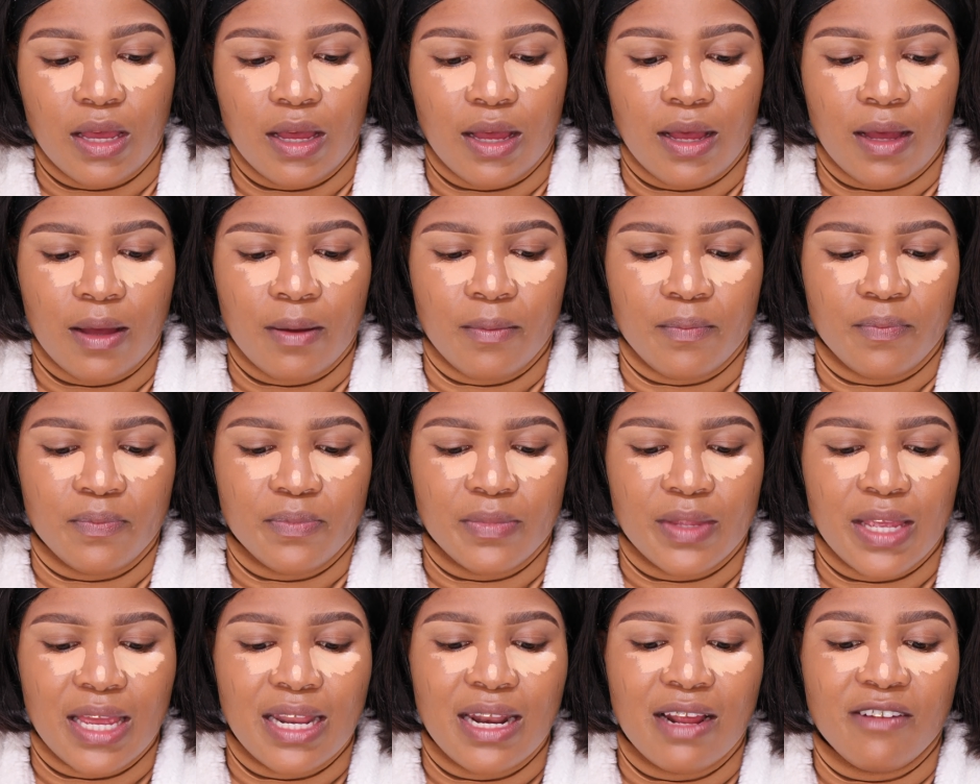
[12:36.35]

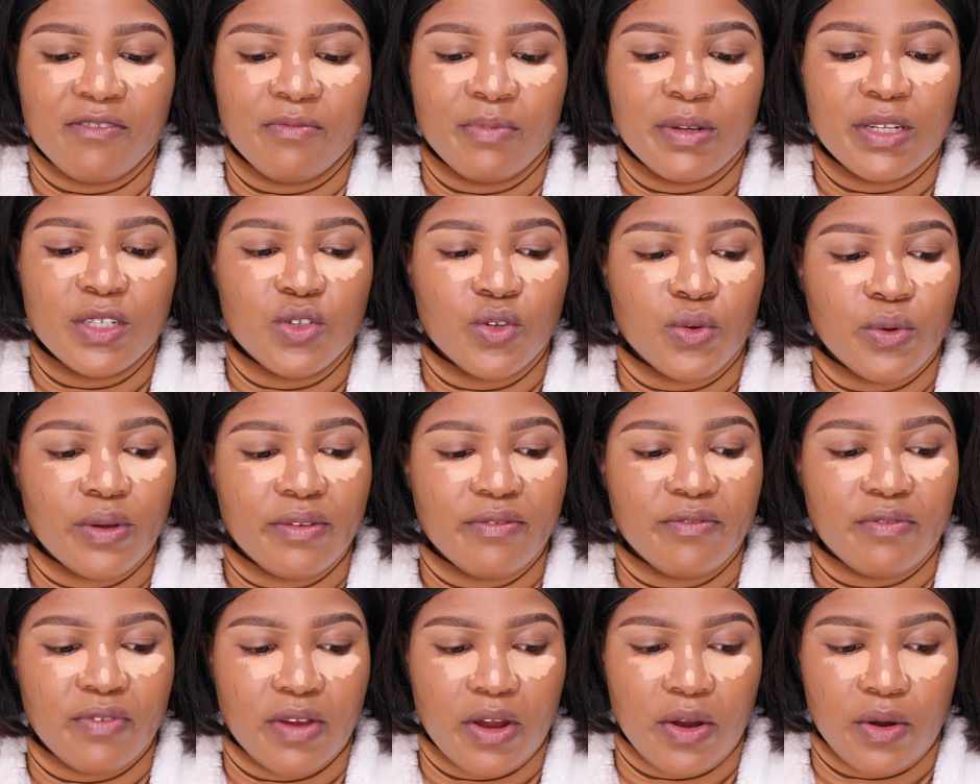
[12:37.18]
And I've been
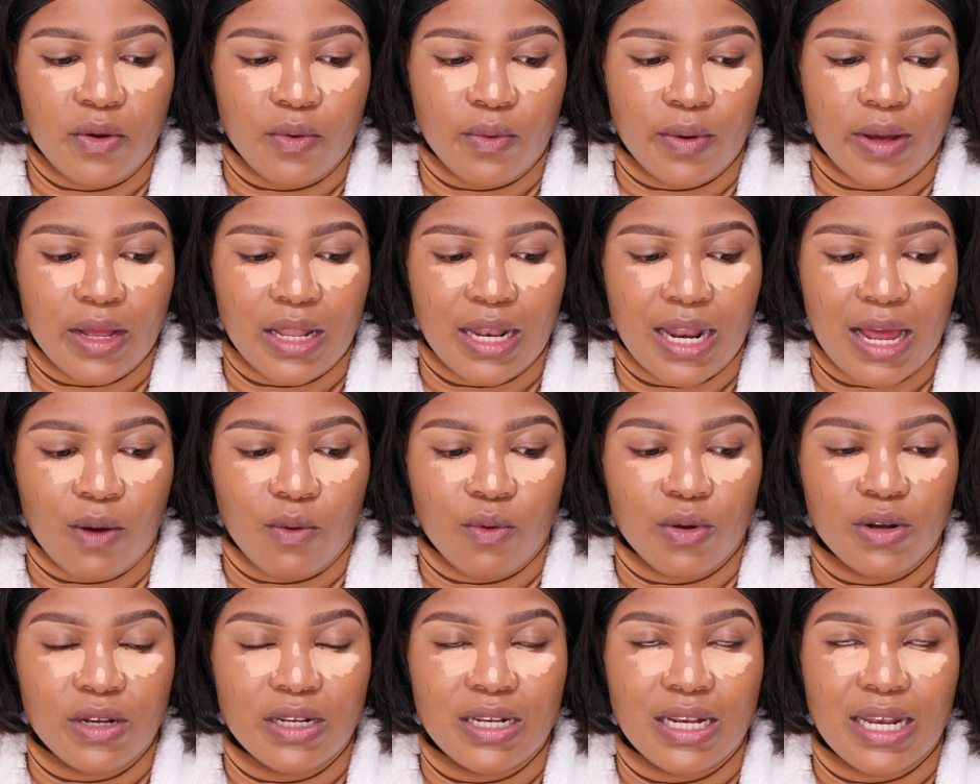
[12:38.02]
doing very well, I
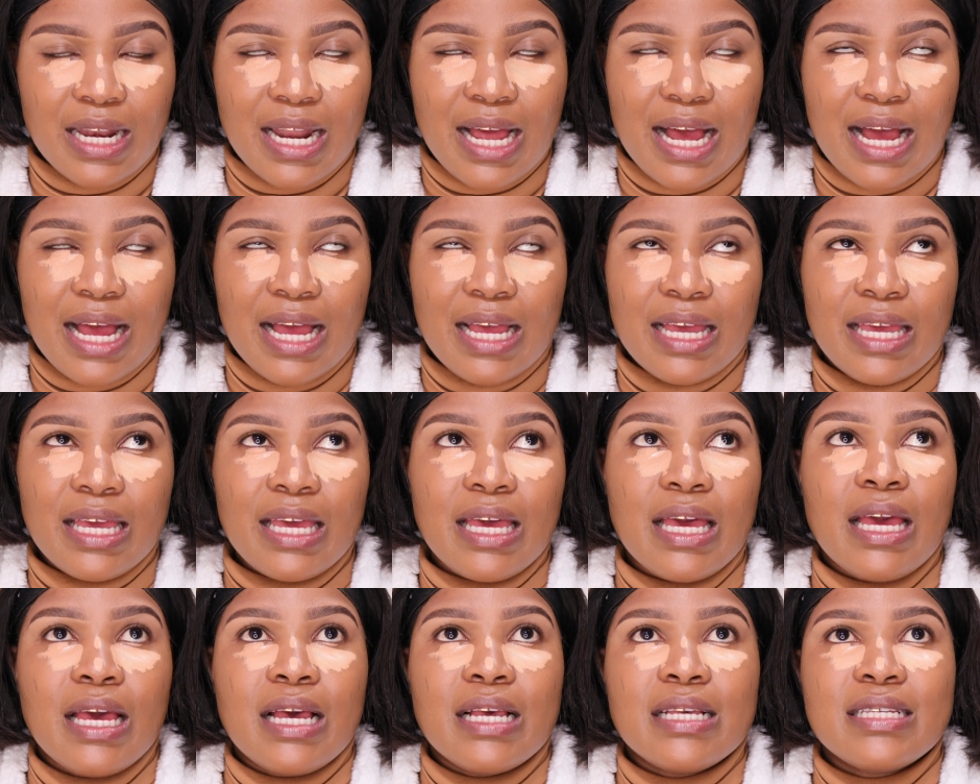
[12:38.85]
won't lie.
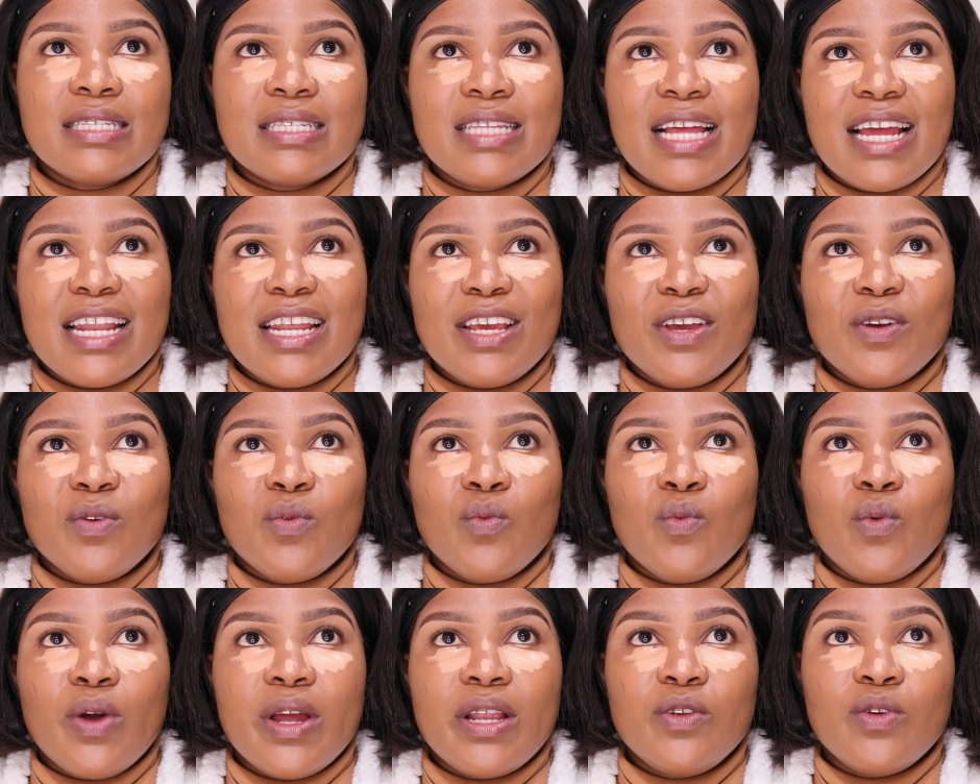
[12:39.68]
Studying
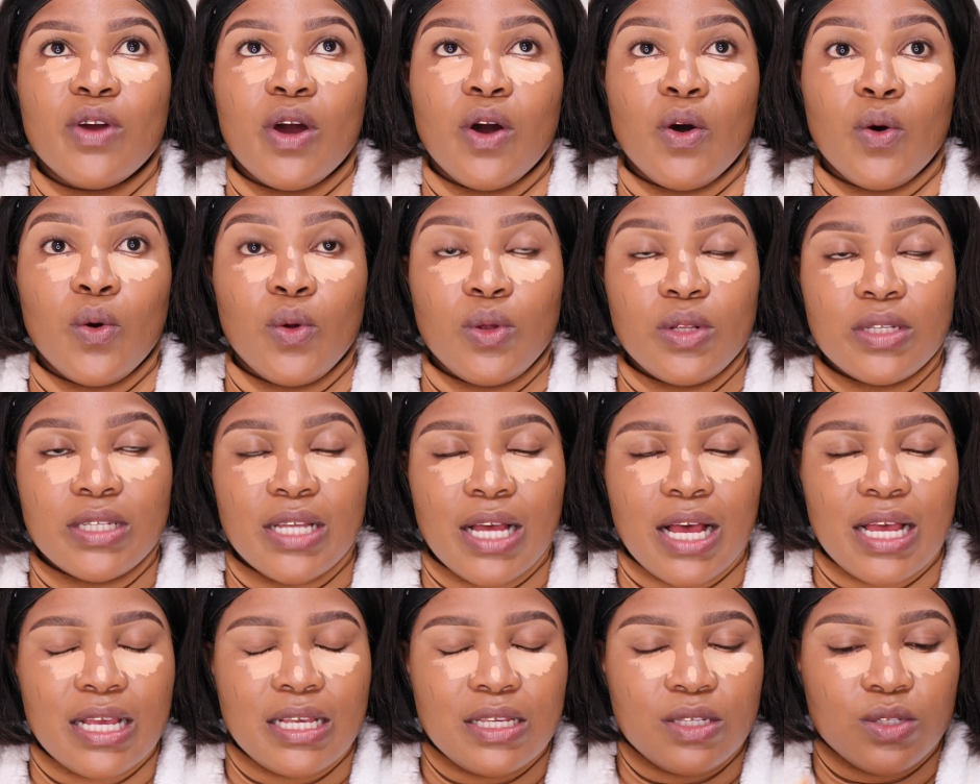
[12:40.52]
when you are
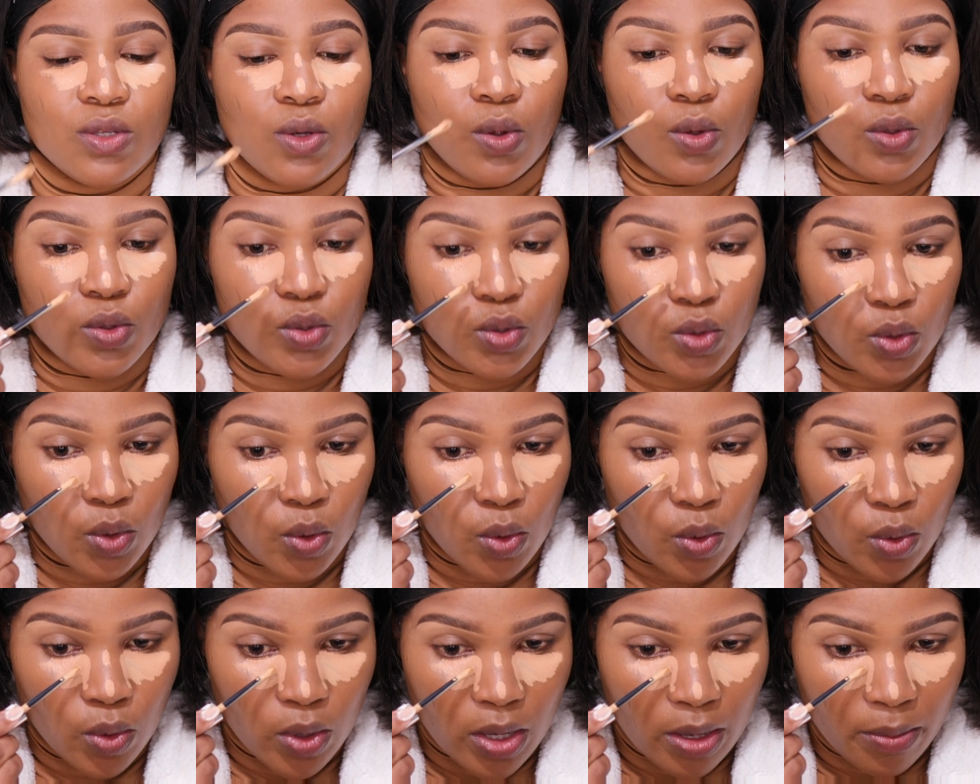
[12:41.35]
older is
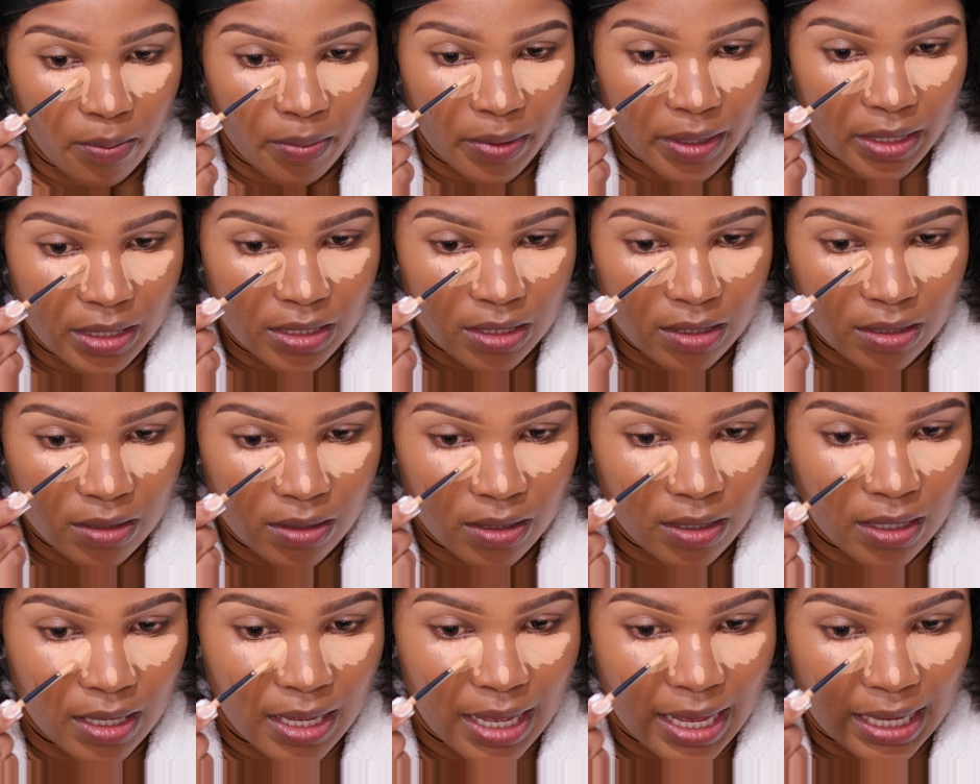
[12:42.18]
also a bit
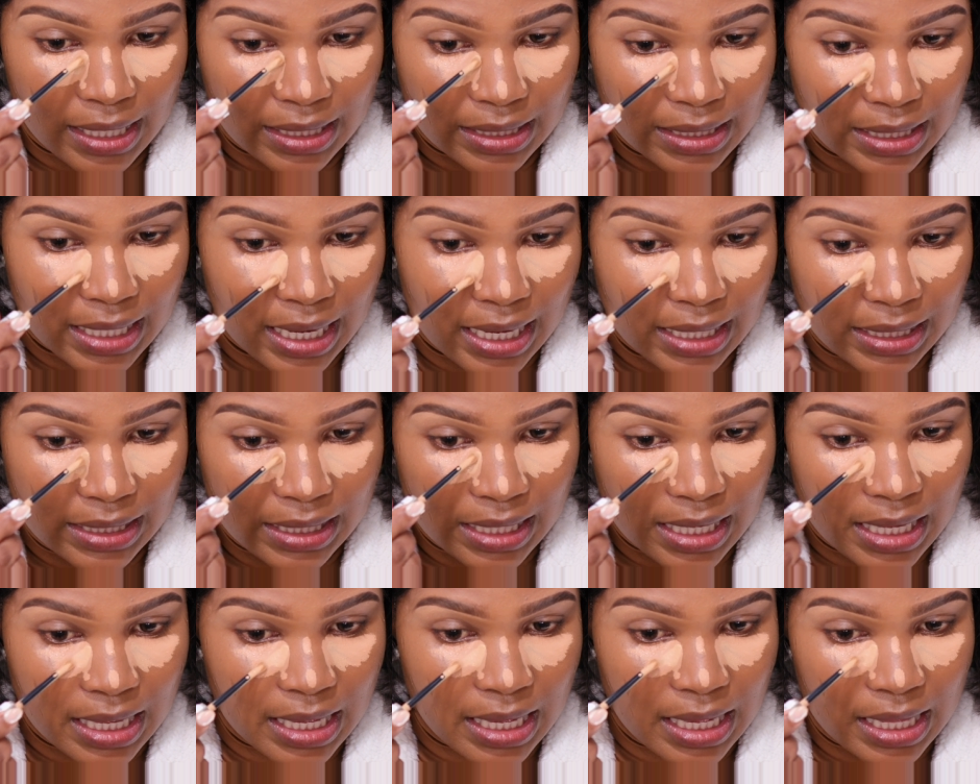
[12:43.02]

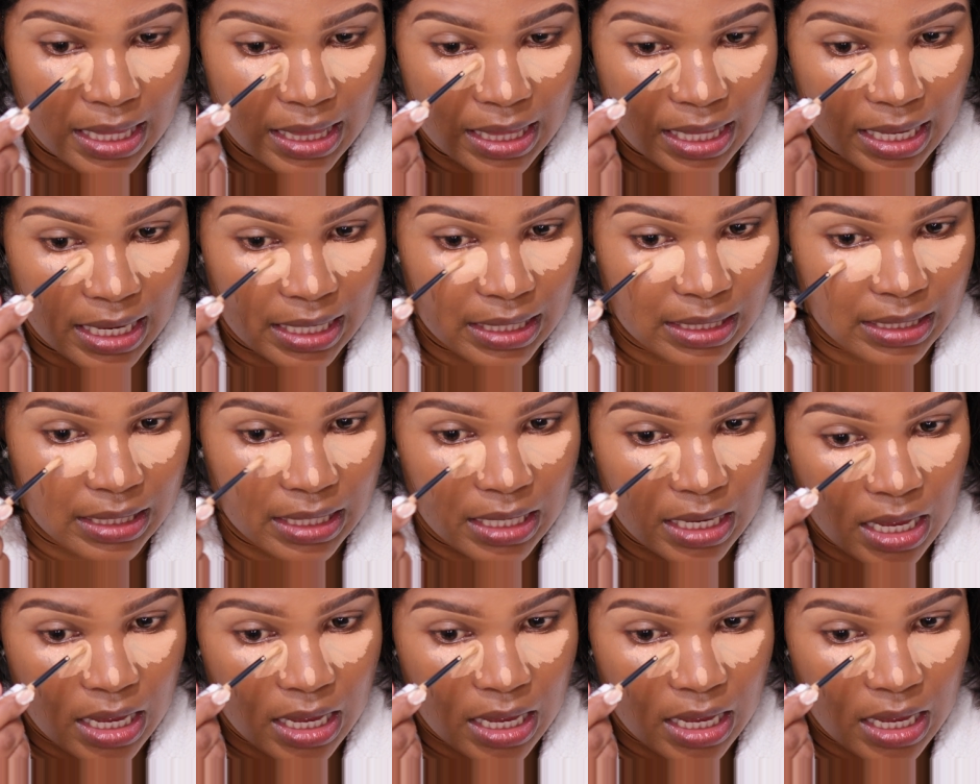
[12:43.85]
exciting, in that